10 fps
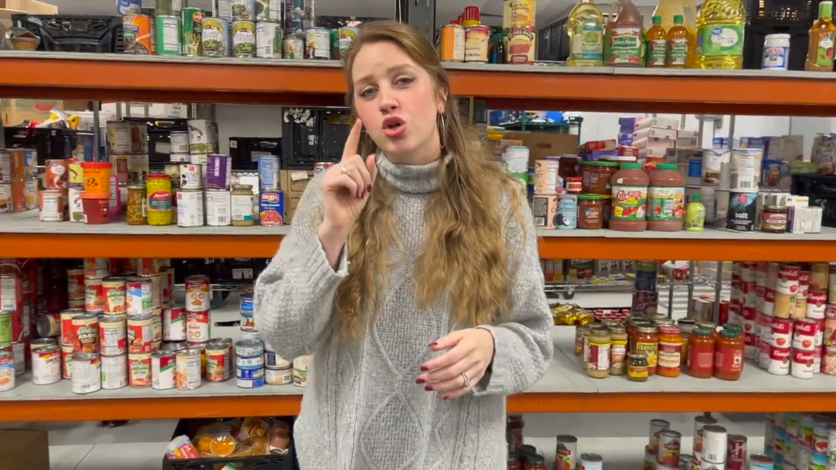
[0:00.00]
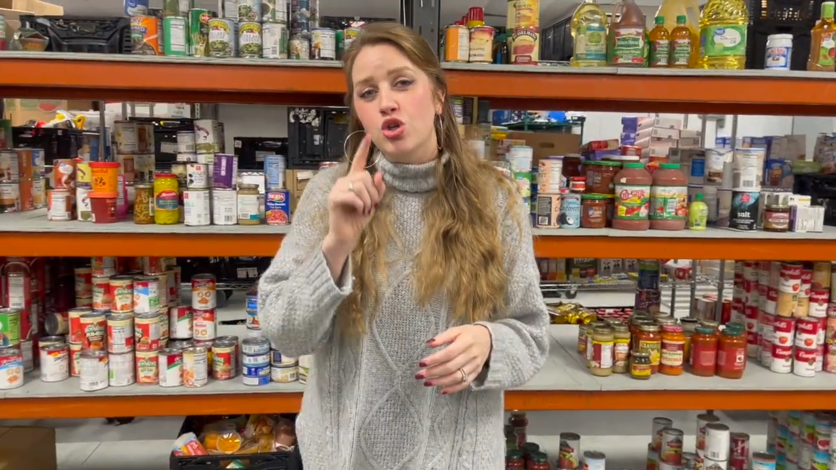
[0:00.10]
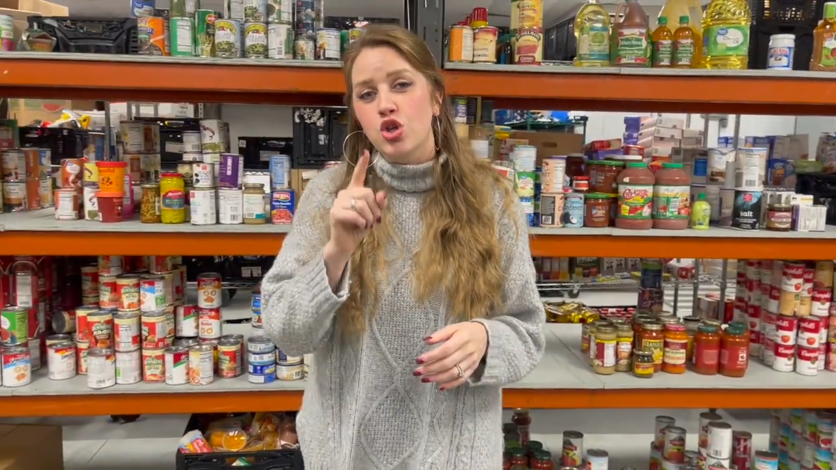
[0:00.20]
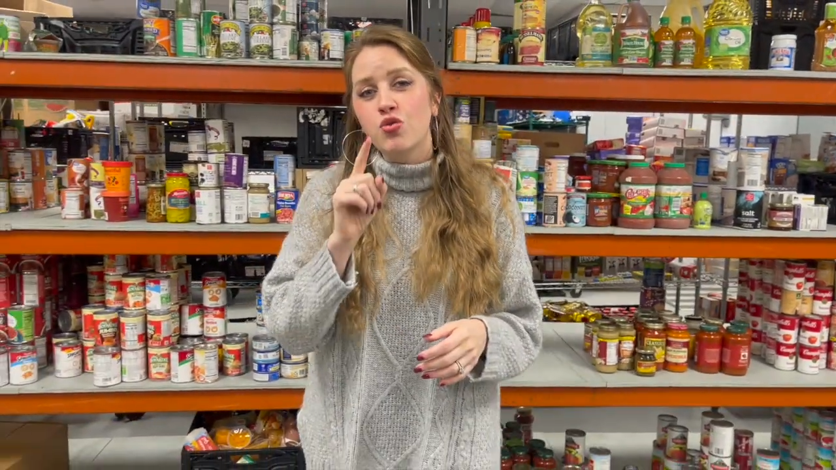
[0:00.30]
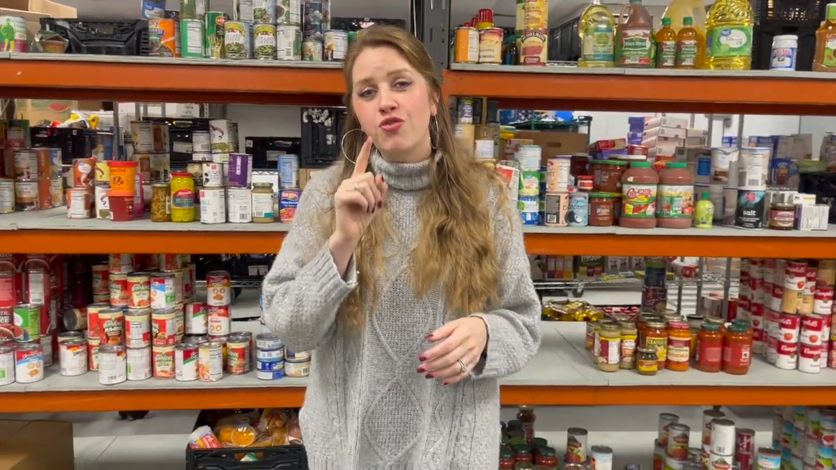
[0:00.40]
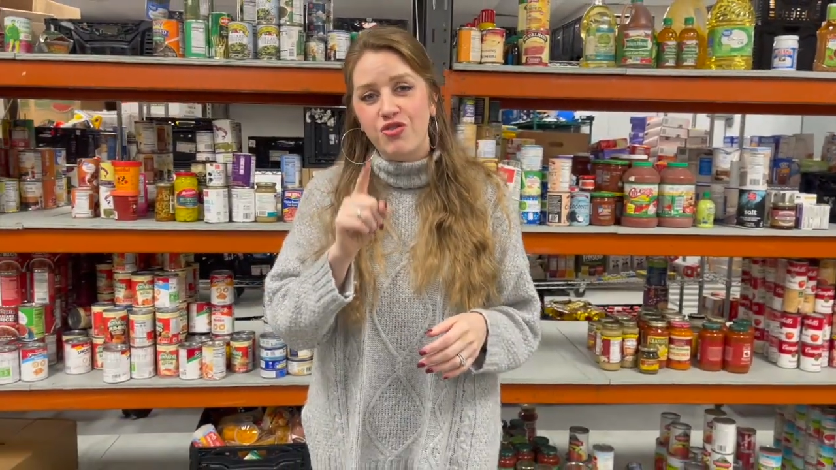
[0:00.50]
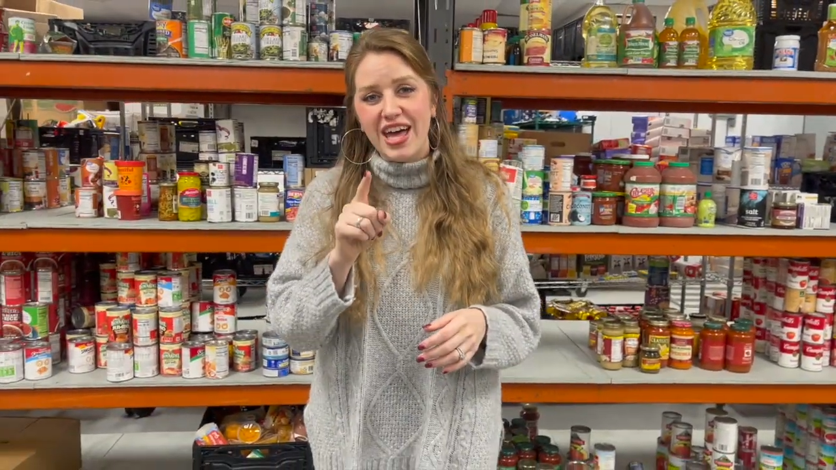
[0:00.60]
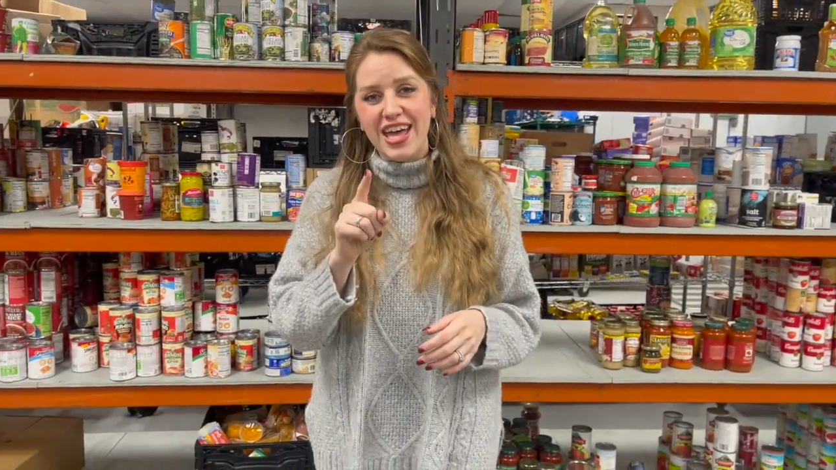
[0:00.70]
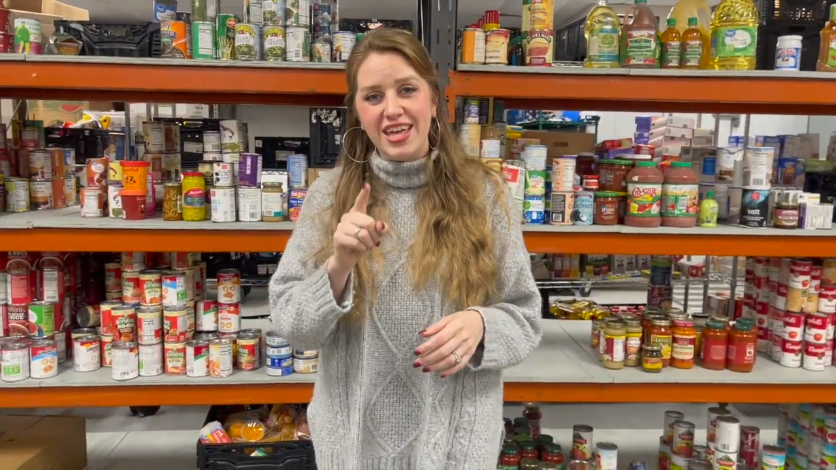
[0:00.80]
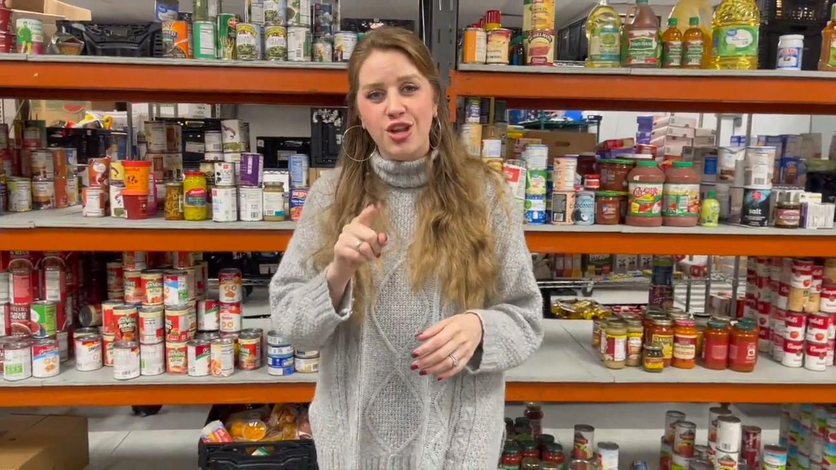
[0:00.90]
you
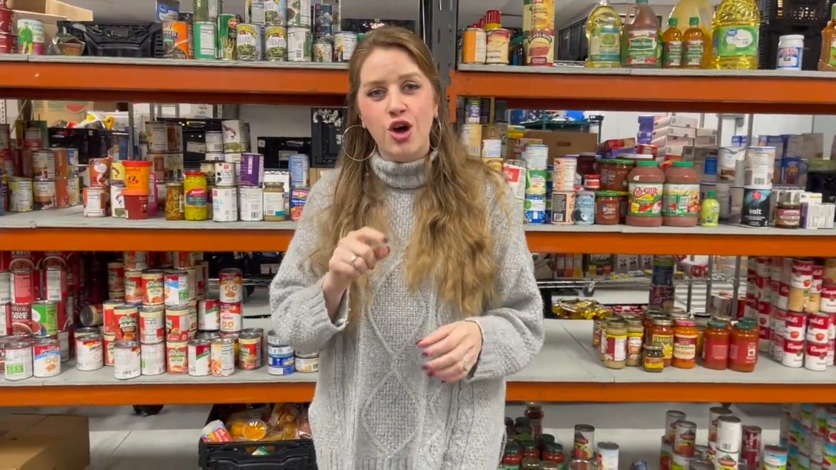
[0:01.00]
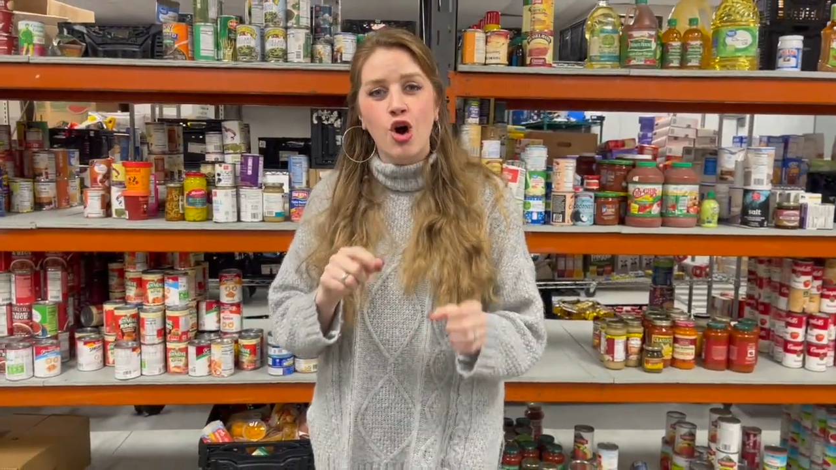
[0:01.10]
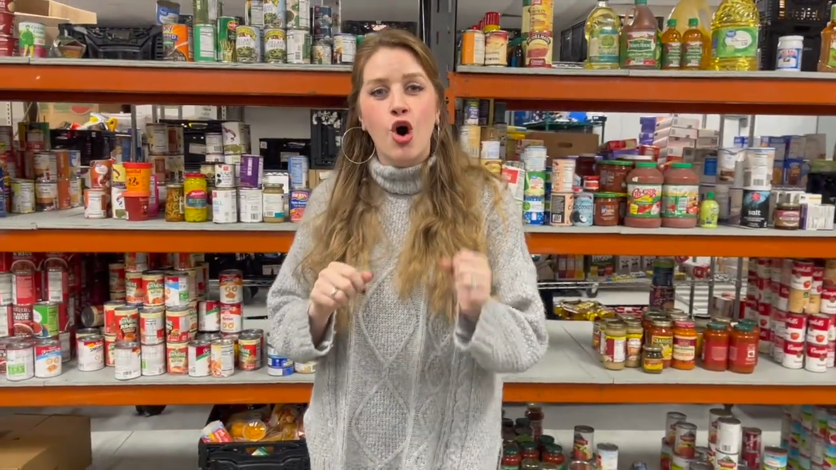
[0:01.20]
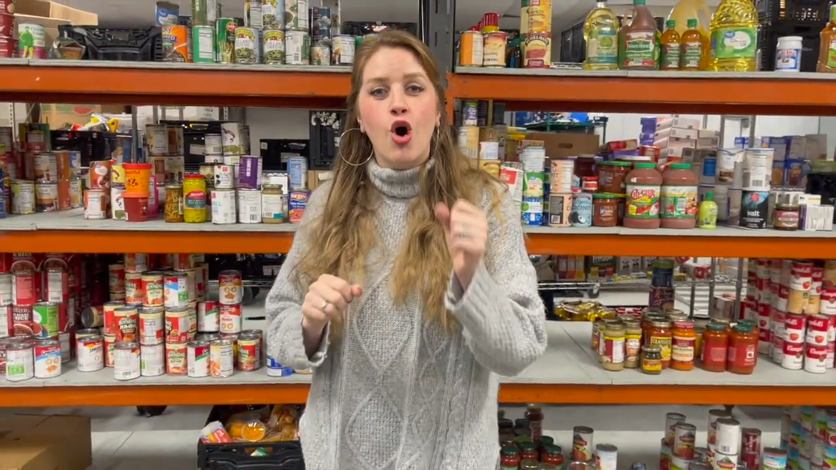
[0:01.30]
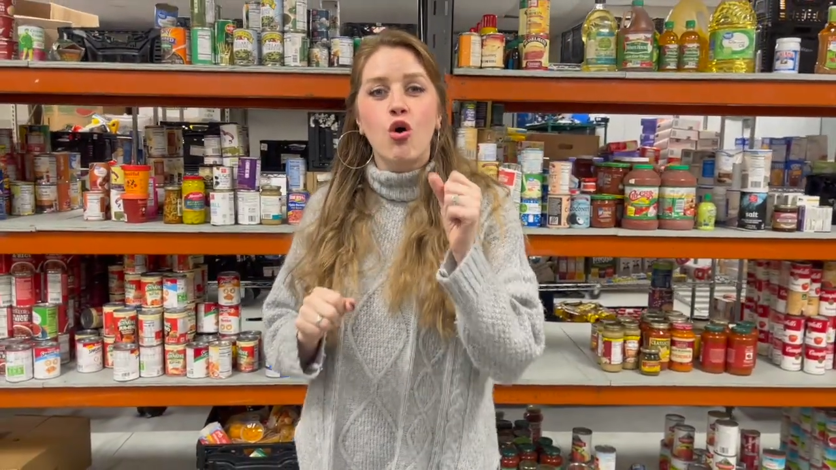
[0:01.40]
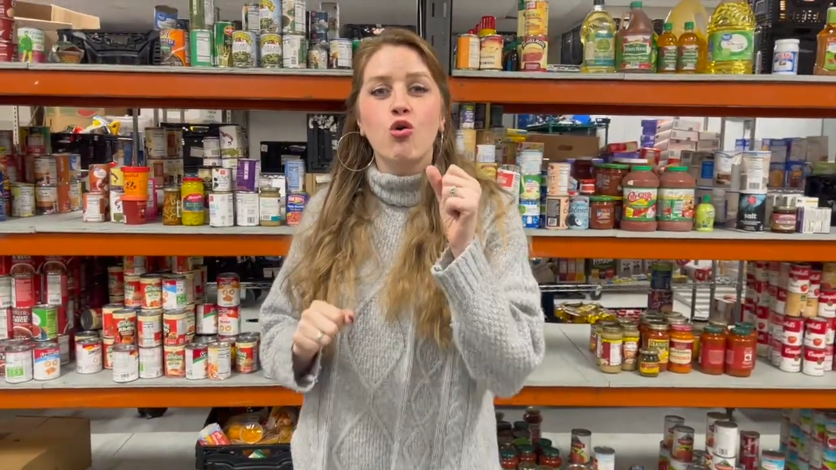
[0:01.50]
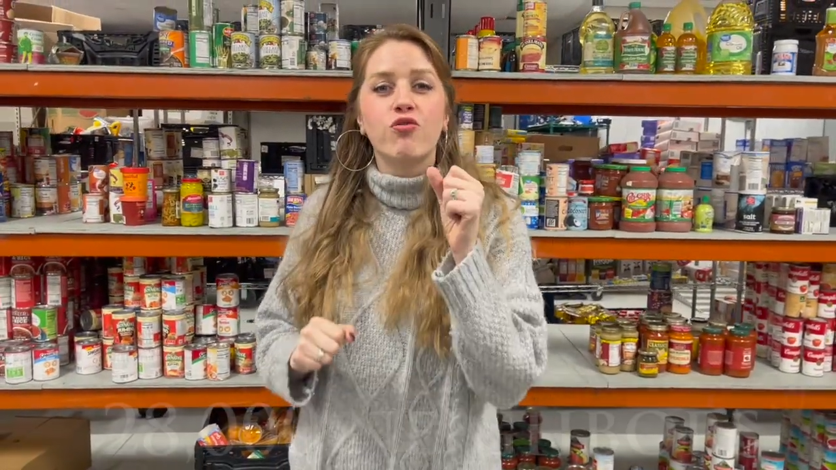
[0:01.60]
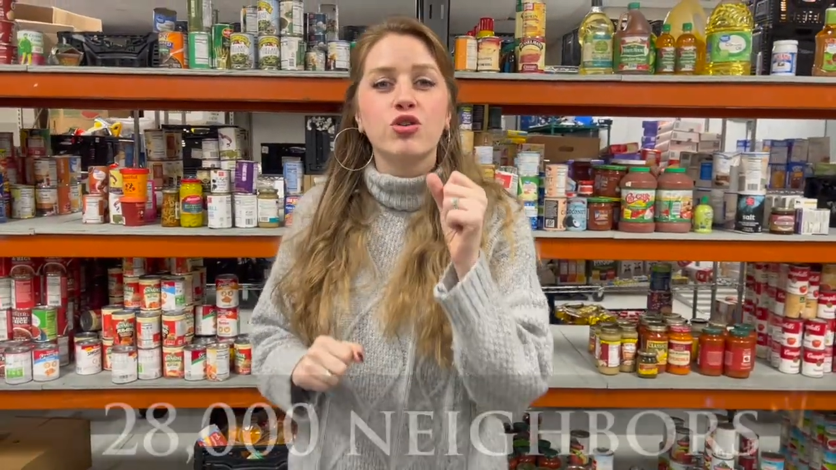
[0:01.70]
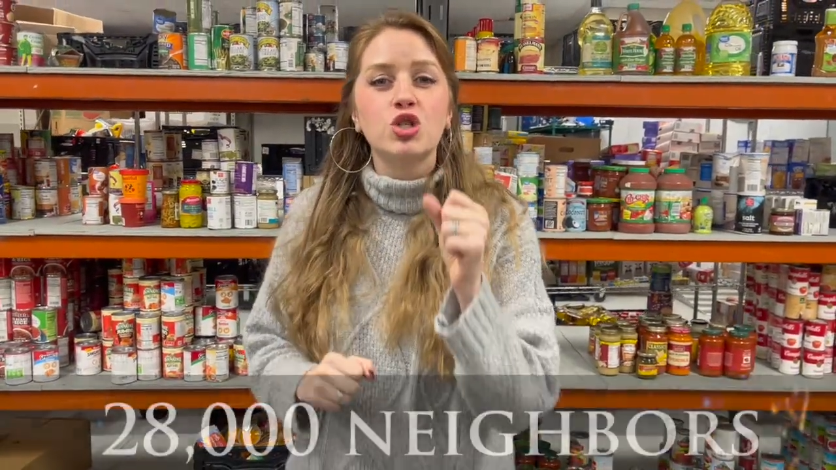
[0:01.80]
fed over